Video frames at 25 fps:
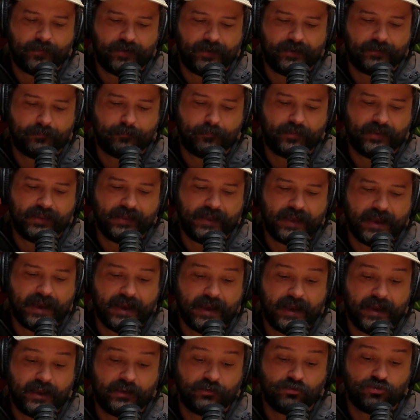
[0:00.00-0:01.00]
But Big
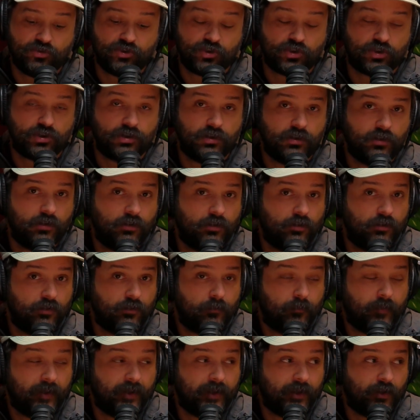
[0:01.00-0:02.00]
Ange
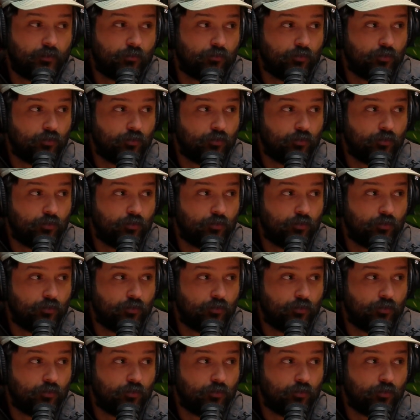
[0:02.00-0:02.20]
being